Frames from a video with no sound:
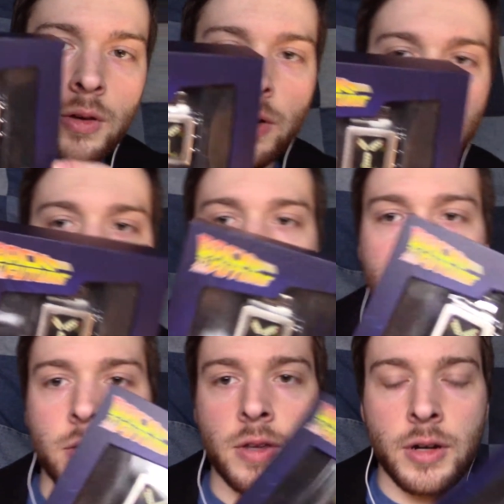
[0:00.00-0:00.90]
Alright, let's
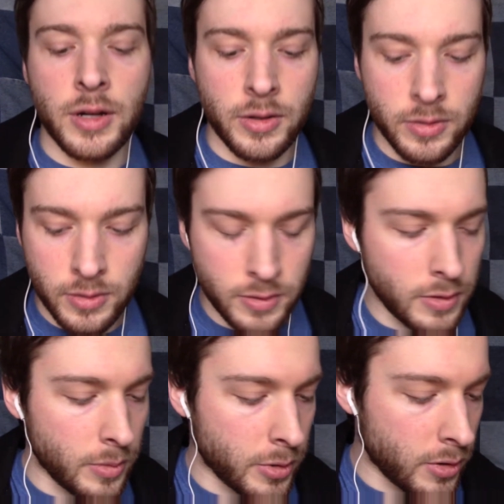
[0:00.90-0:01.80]
get it out and see
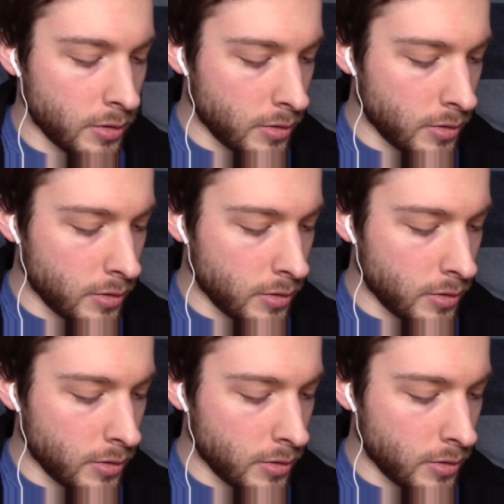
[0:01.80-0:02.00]
what it